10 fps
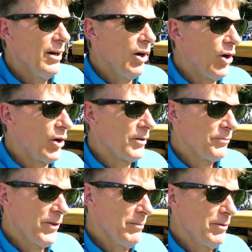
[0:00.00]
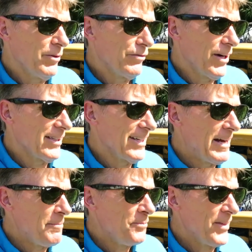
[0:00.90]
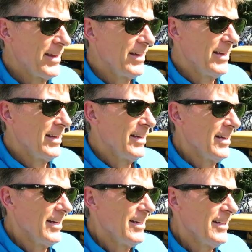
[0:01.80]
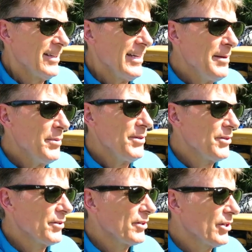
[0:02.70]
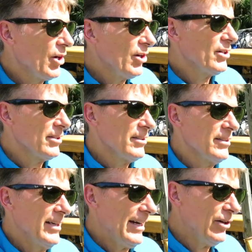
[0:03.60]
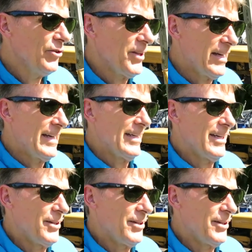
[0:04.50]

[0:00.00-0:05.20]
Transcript: or let me rephrase that. Keeping your garden healthy